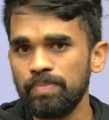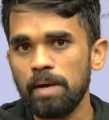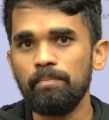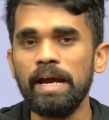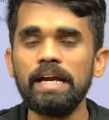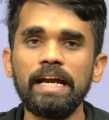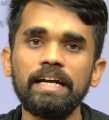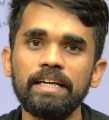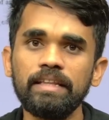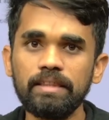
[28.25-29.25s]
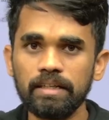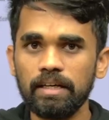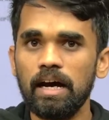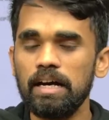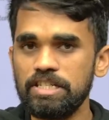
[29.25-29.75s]
May 19th
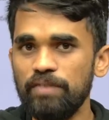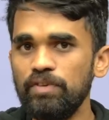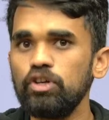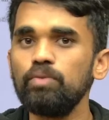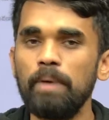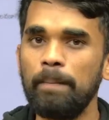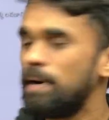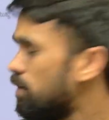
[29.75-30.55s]
shift 2 paper